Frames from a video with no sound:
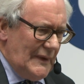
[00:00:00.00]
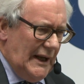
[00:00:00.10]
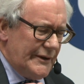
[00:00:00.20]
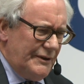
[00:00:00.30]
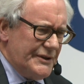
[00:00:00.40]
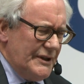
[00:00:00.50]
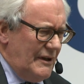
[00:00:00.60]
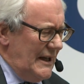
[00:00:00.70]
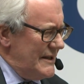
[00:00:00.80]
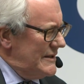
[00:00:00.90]
and also
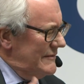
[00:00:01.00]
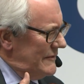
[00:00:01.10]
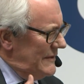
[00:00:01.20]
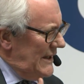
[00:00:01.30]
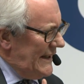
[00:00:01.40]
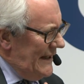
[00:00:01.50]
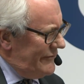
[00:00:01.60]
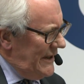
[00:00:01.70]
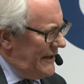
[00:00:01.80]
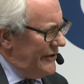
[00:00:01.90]
has, like
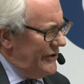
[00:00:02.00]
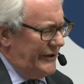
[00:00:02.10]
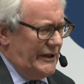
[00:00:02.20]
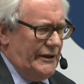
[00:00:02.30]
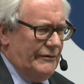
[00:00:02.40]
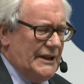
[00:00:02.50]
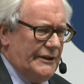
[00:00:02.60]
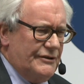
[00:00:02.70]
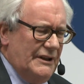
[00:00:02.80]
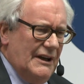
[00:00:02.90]
every other non-EU
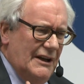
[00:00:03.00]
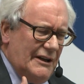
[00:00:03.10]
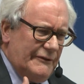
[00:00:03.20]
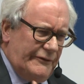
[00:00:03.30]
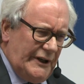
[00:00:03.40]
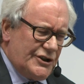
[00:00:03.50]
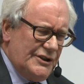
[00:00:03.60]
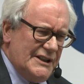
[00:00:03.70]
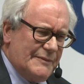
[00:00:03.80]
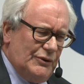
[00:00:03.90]
country,
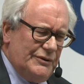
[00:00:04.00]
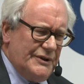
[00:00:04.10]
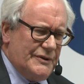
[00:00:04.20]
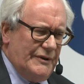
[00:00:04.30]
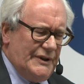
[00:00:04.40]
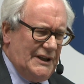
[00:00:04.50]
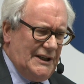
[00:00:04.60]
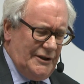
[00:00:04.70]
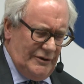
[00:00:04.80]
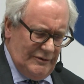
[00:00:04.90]
frictionless borders with the
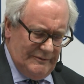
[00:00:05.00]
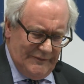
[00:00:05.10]
EU.